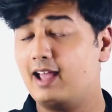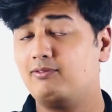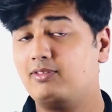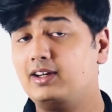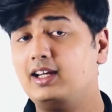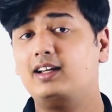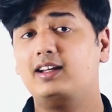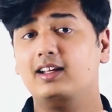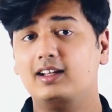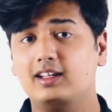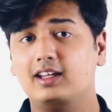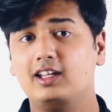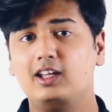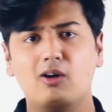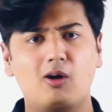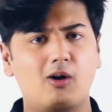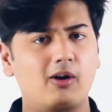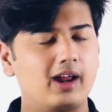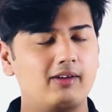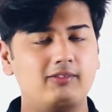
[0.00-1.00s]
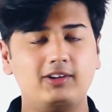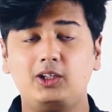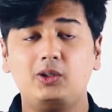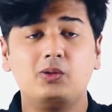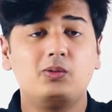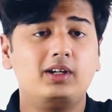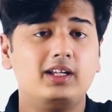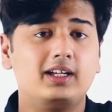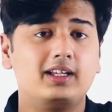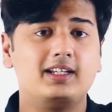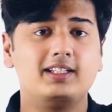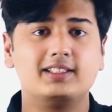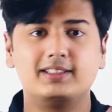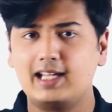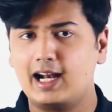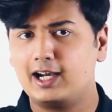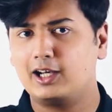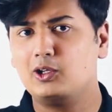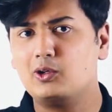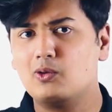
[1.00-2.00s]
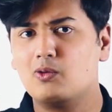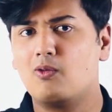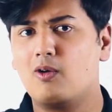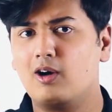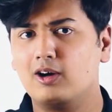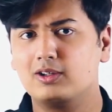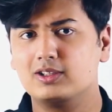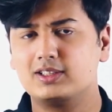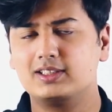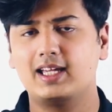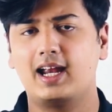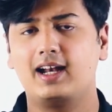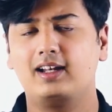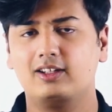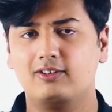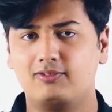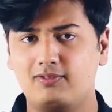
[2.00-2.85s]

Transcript: every degree or every 2 degrees that you want to set,